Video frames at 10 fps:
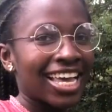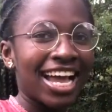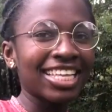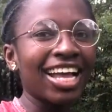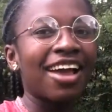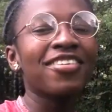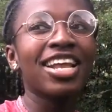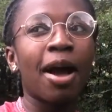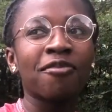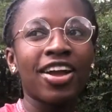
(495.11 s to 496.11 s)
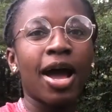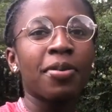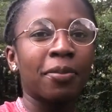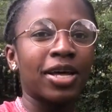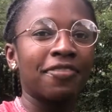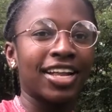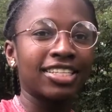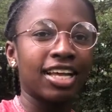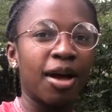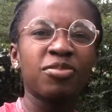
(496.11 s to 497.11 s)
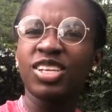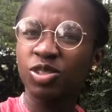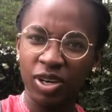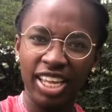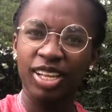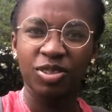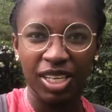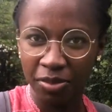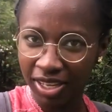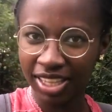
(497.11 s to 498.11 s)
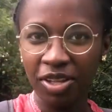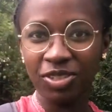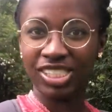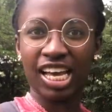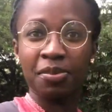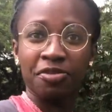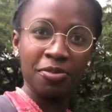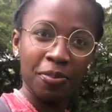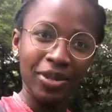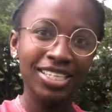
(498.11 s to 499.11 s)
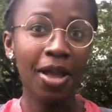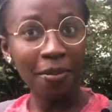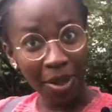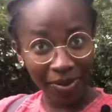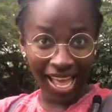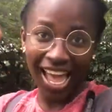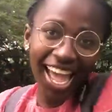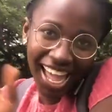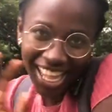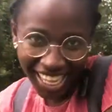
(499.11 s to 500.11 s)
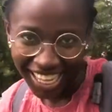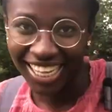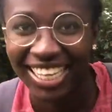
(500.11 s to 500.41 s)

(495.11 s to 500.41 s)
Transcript: I think I'm very happy about the fact that I'm just talking and talking. I think you should start me from your page. Bye bye.